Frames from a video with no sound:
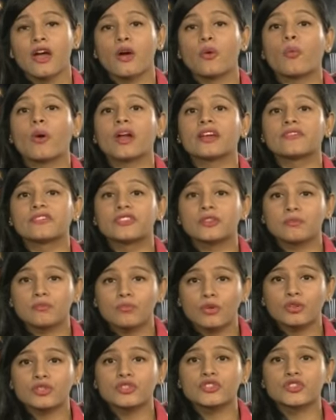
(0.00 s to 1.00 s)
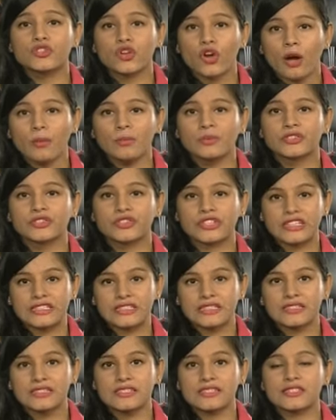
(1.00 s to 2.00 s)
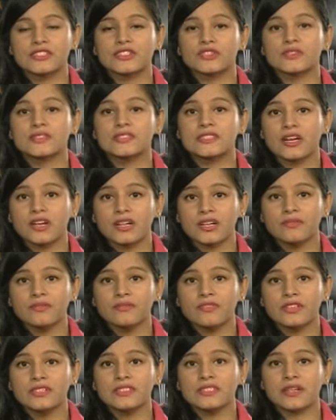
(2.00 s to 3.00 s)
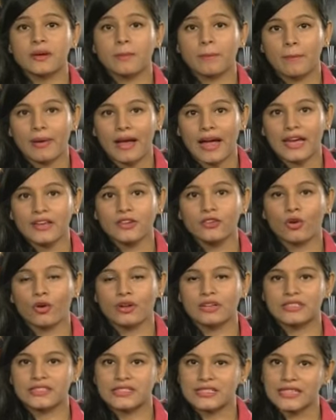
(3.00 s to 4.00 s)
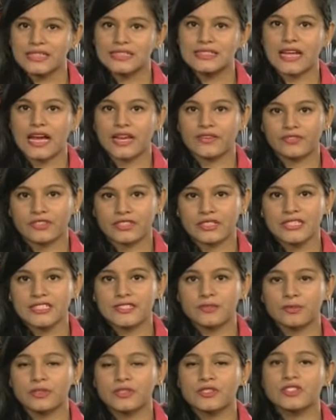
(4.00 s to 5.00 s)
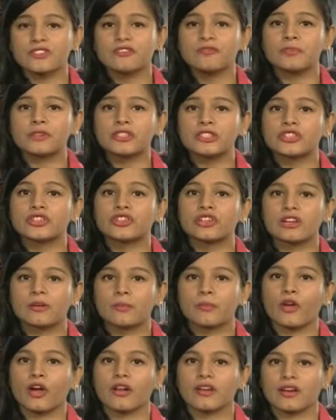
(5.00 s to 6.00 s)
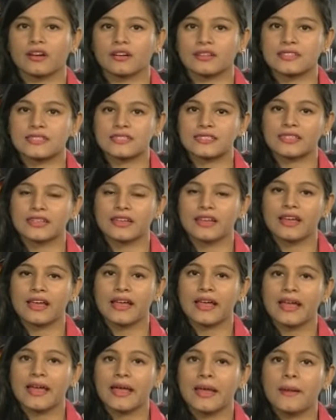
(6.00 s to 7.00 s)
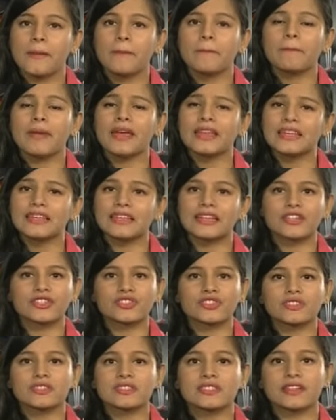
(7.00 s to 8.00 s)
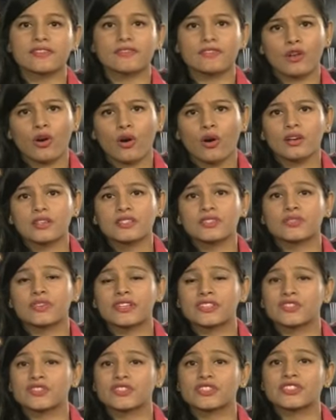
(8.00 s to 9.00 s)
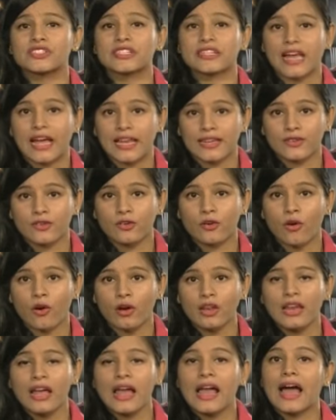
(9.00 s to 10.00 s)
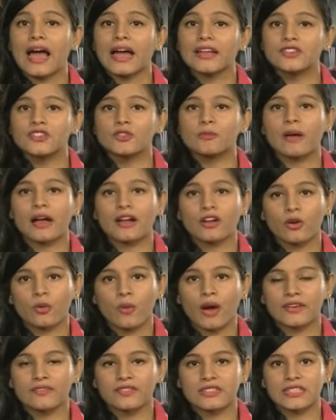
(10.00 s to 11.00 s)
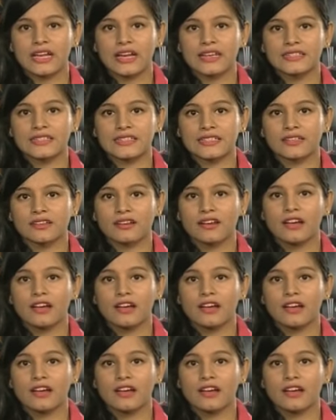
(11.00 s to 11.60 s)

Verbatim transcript: One of the most common reasons is to circumvent a ban on direct advertisements of particular products. Many nations have laws restricting alcohol and tobacco advertising.